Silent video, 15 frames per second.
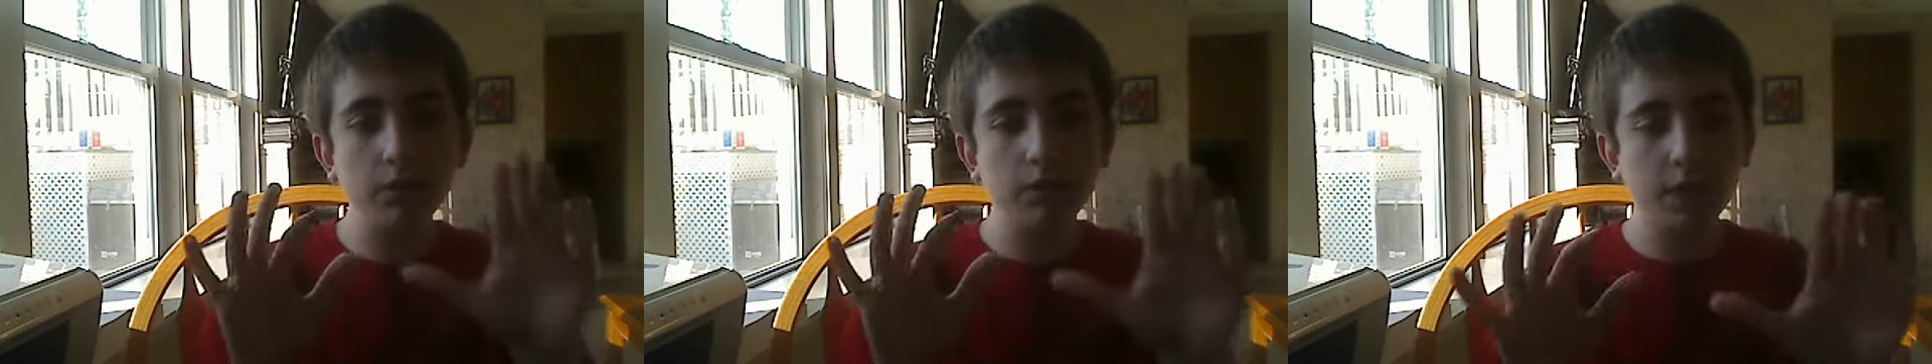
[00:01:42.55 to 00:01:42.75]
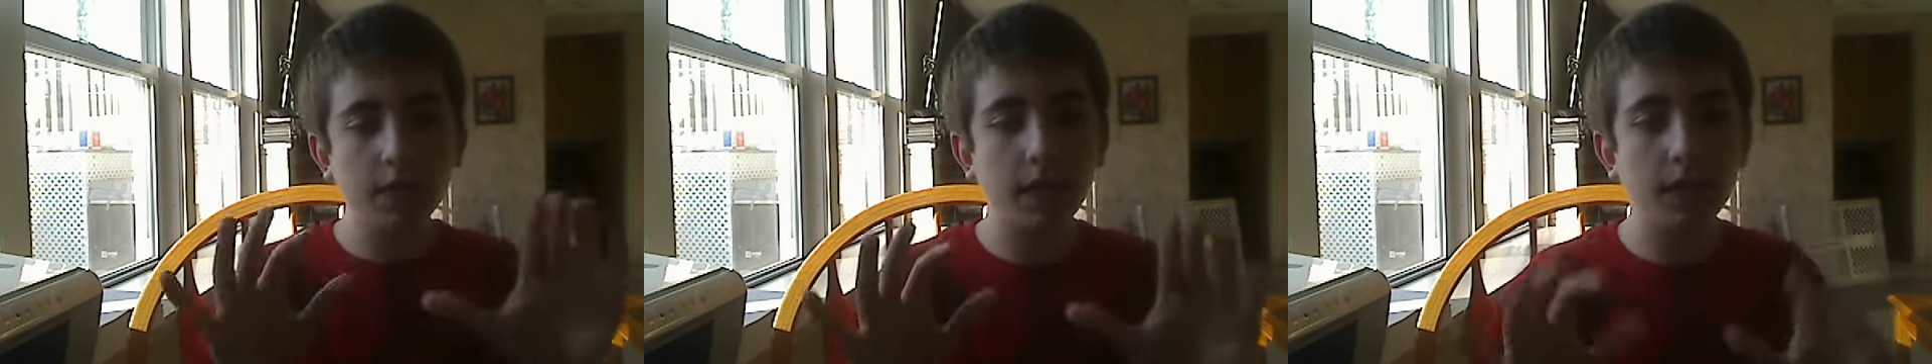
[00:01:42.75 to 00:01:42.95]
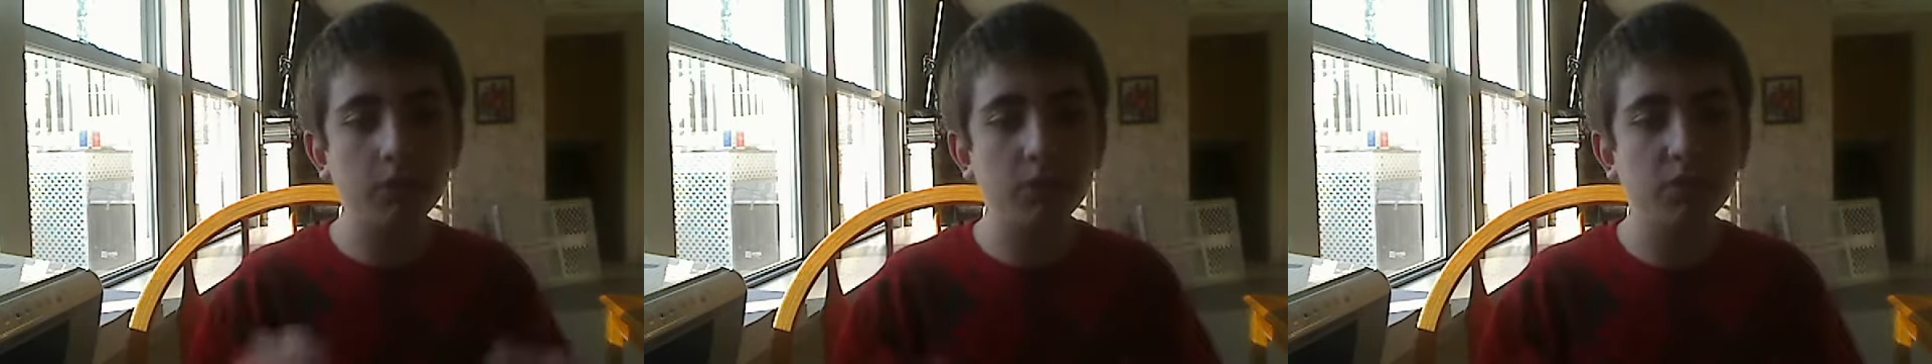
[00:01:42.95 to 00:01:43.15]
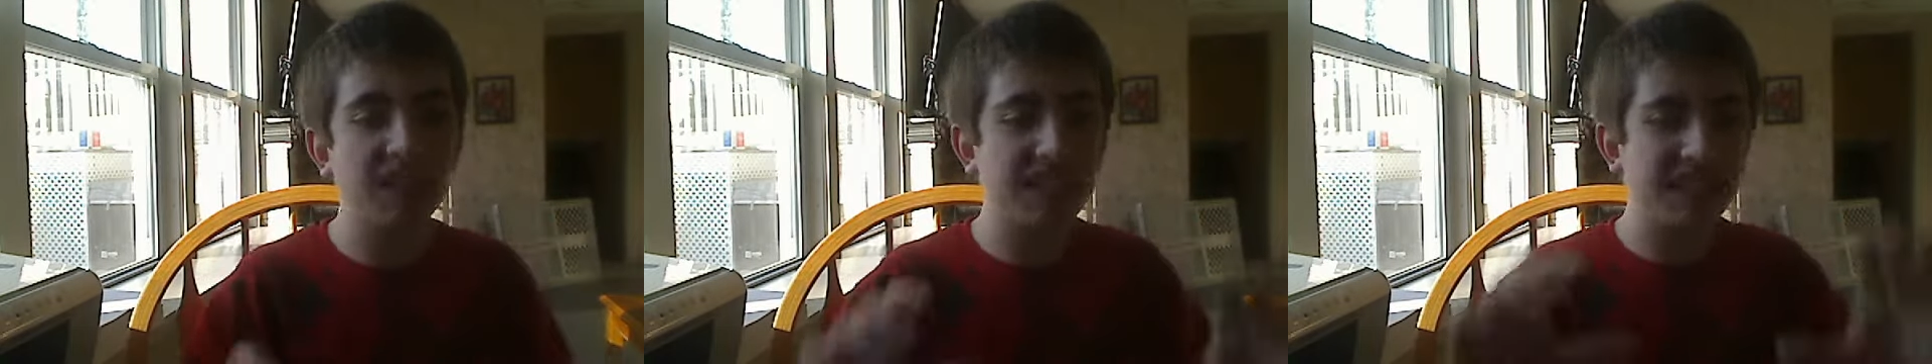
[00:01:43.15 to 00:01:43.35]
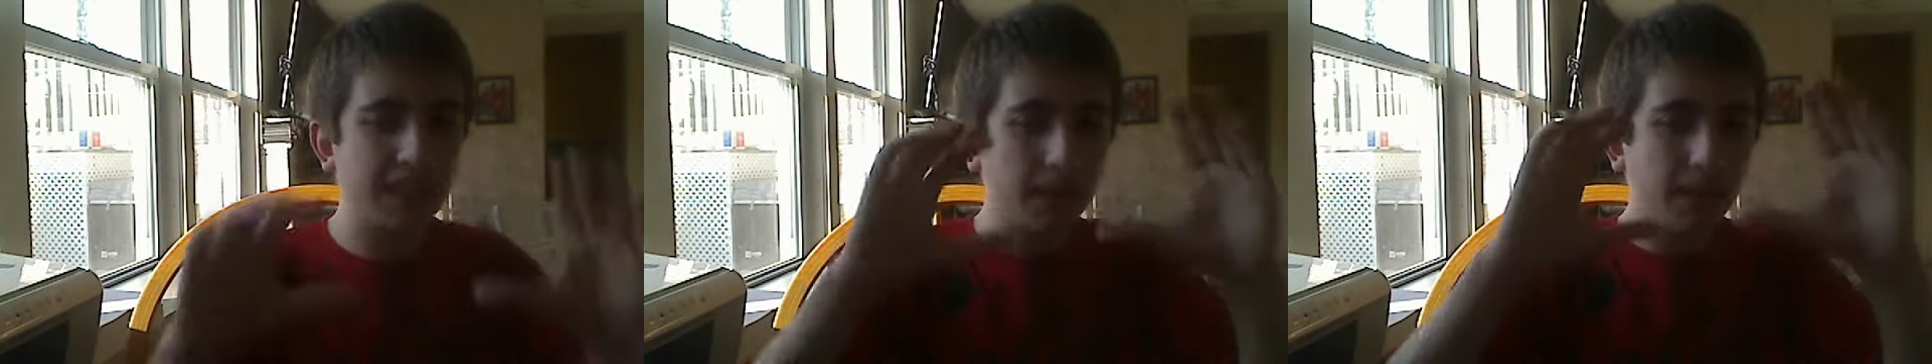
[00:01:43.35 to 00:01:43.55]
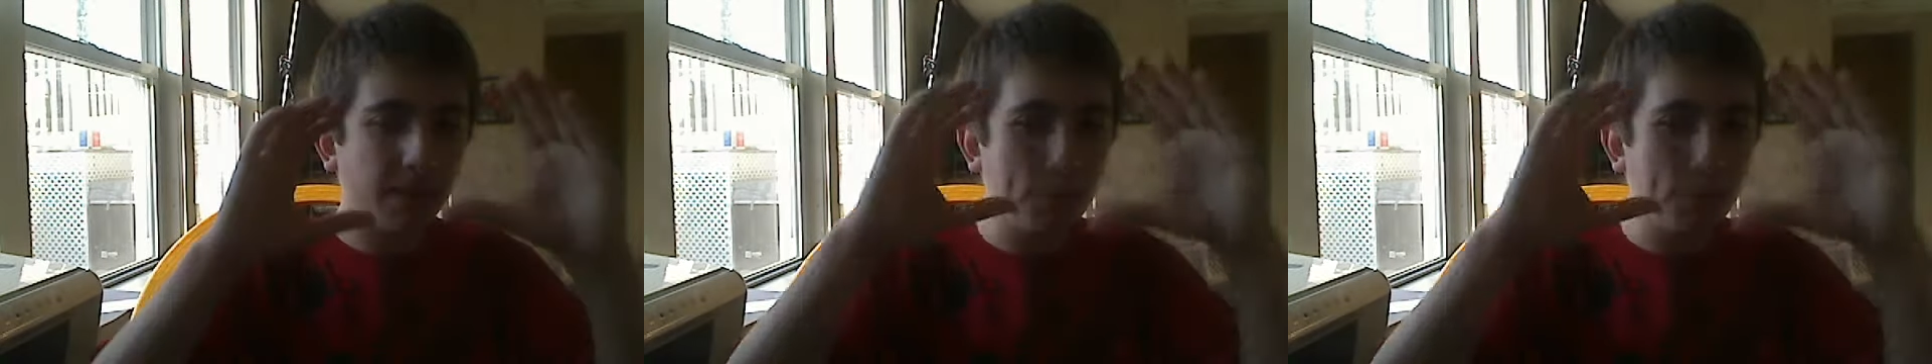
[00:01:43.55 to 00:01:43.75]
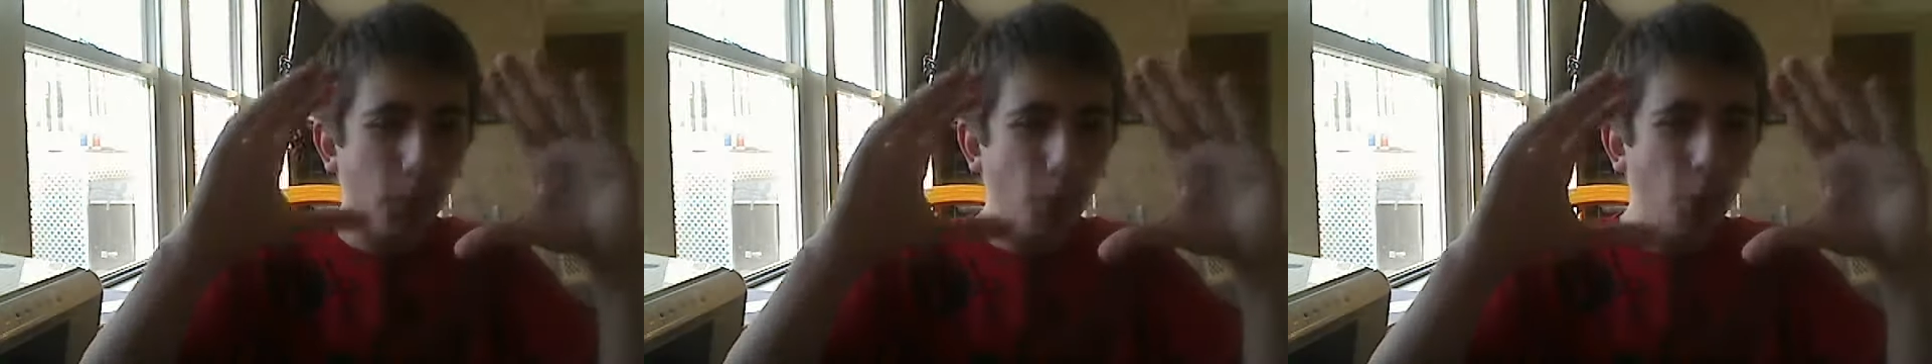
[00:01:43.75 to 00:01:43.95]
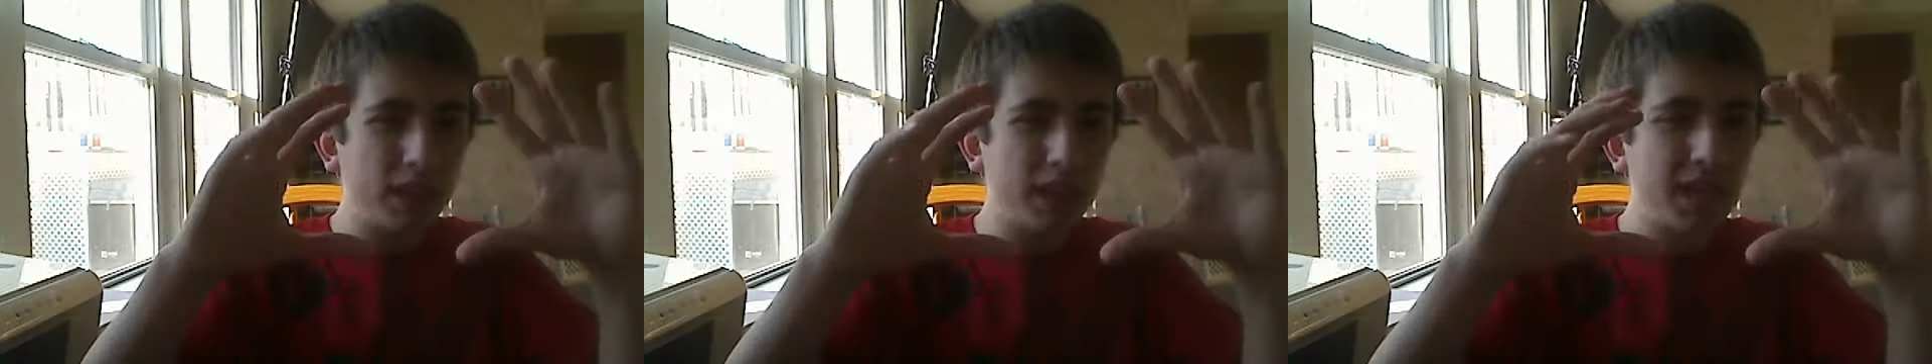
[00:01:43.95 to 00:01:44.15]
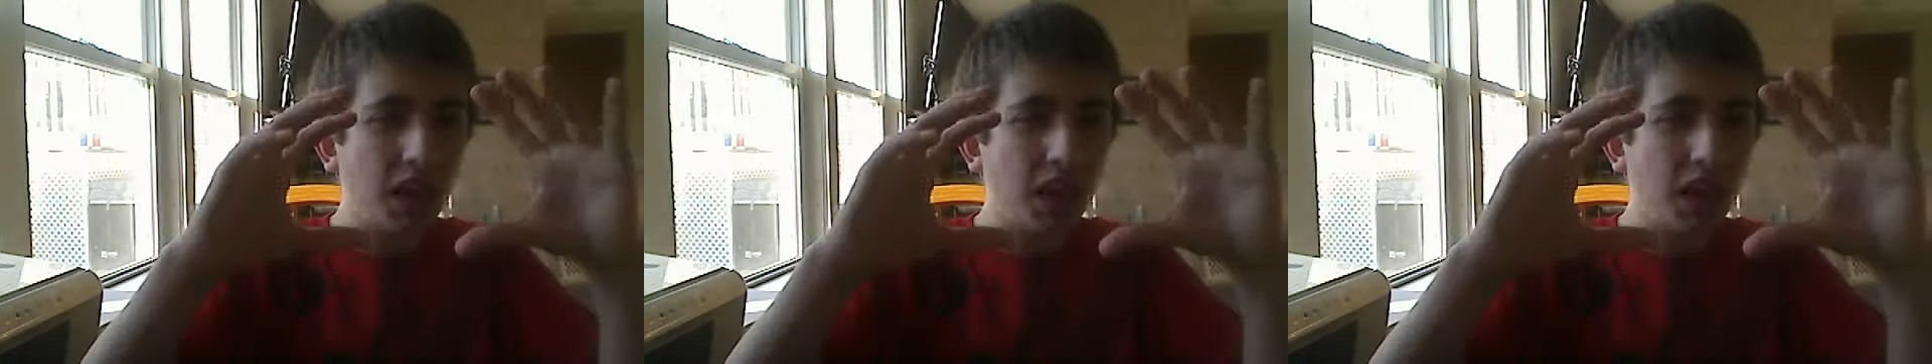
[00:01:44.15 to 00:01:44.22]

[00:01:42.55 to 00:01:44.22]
DS was like the bulky,